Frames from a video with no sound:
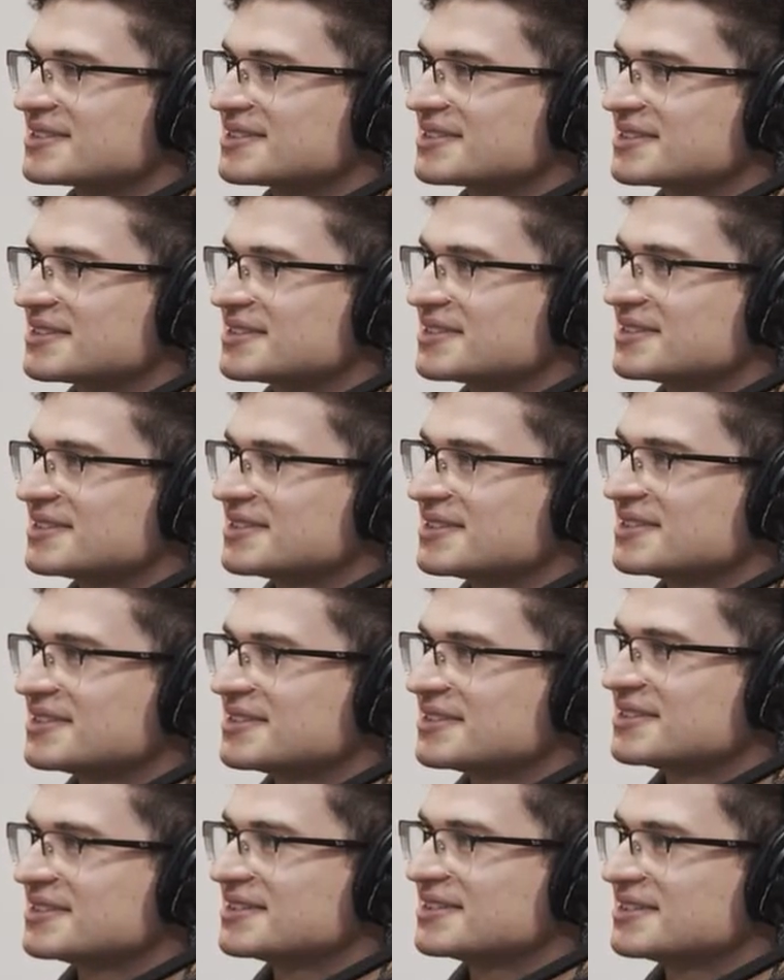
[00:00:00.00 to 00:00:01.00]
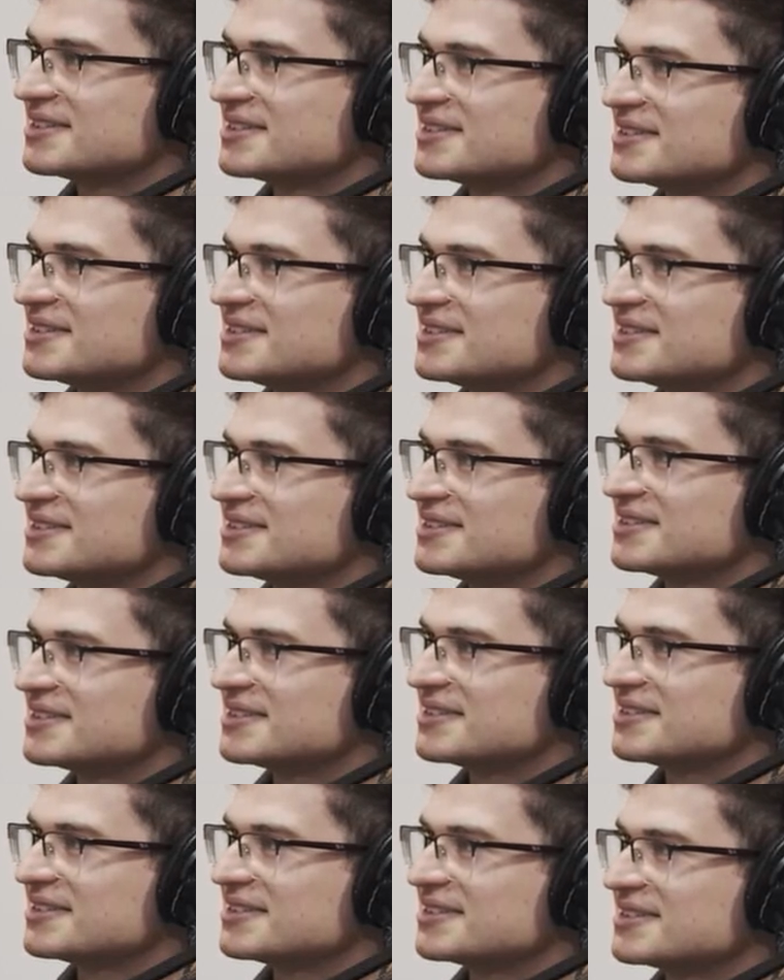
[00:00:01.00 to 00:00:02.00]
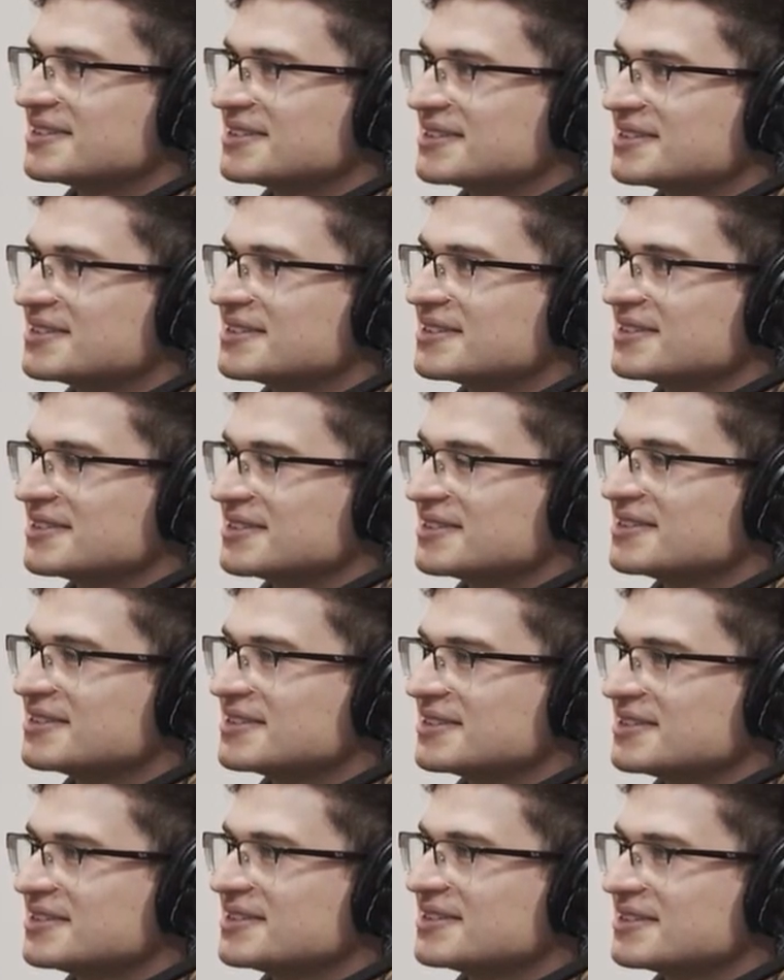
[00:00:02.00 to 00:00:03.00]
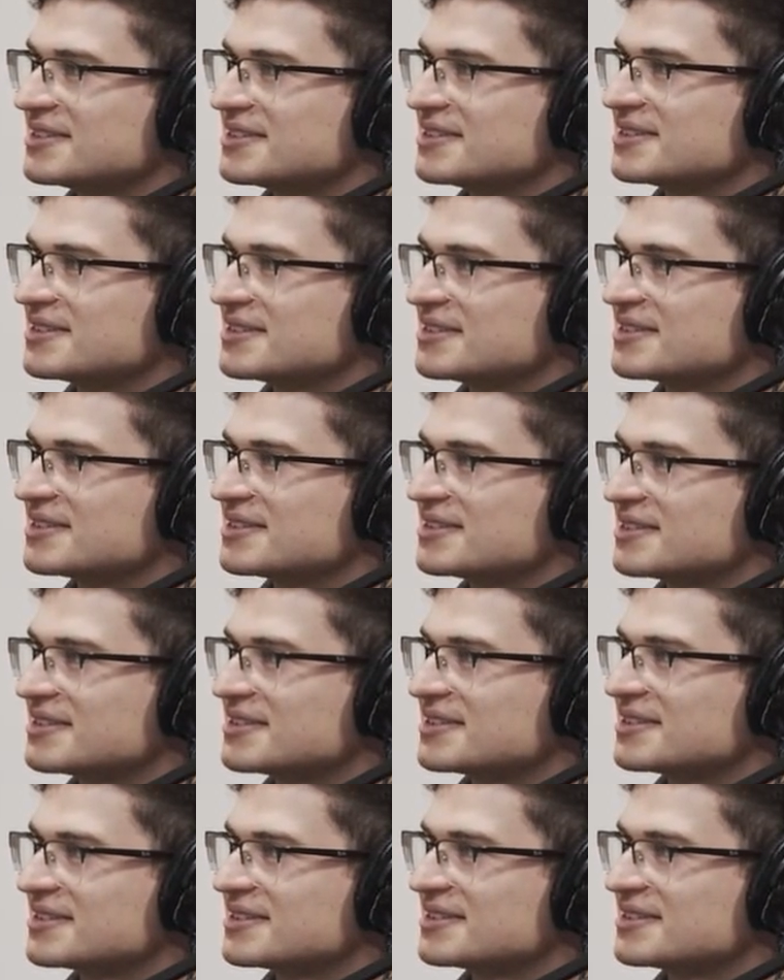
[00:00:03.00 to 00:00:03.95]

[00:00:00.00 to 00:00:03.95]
[no speech]